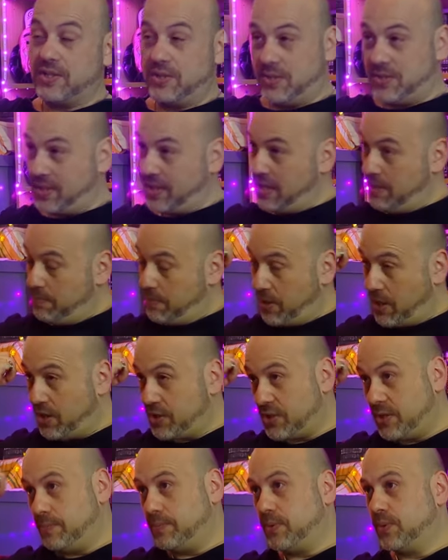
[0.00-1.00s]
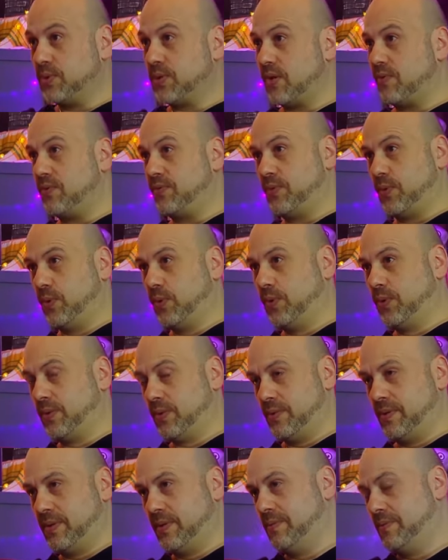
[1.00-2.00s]
as you say, he partially pulls off all
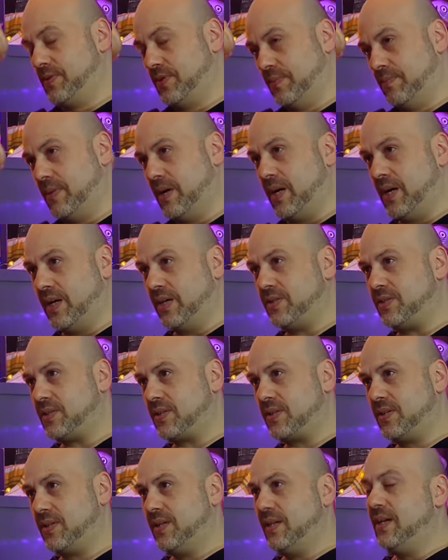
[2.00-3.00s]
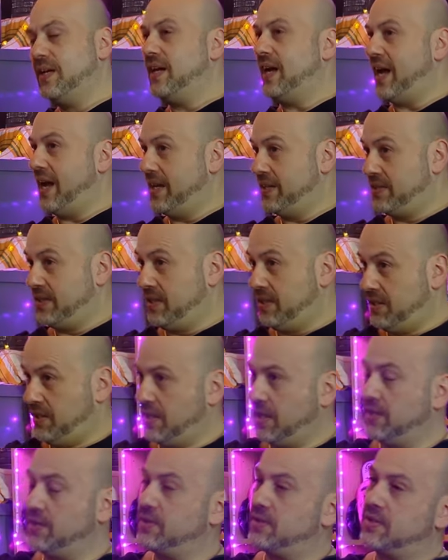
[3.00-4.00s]
the, the, the mask. Mm. As he
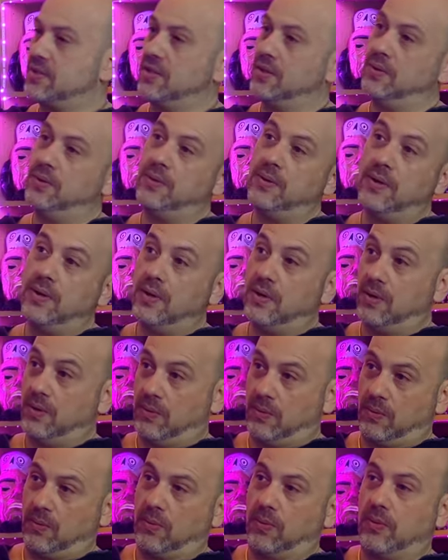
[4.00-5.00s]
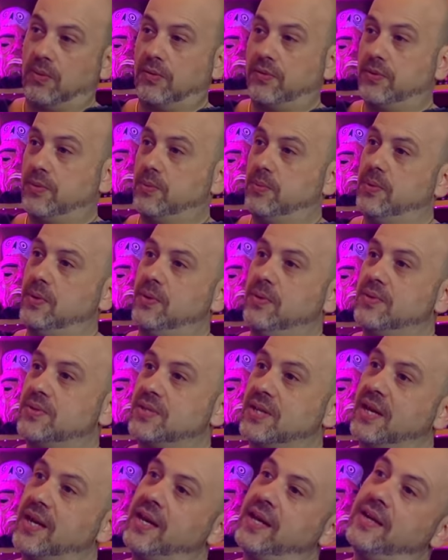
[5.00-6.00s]
does so, all of the wounds
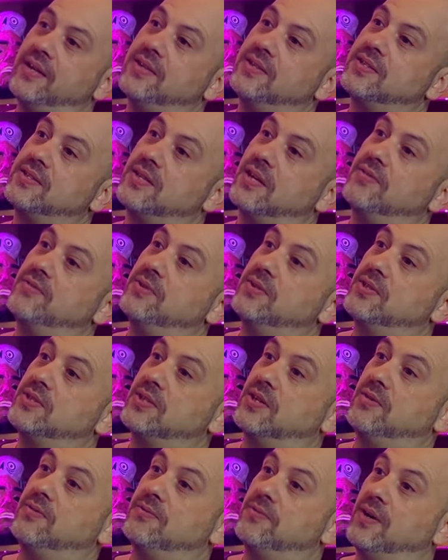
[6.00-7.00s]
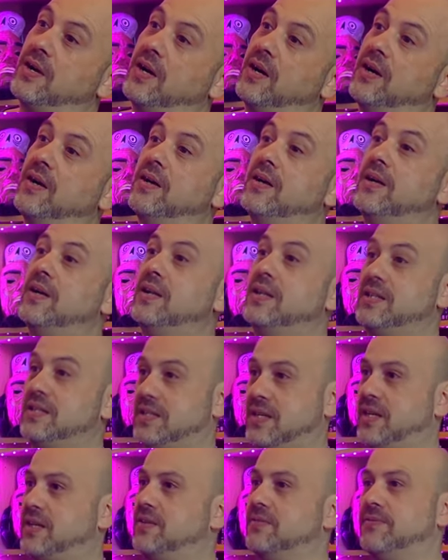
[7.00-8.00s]
that Ed has suffered so far
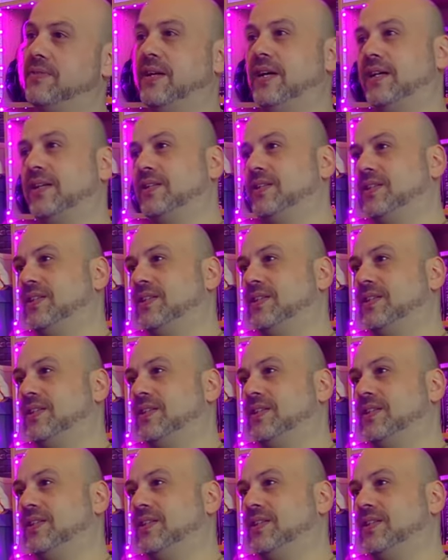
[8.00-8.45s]
take effect.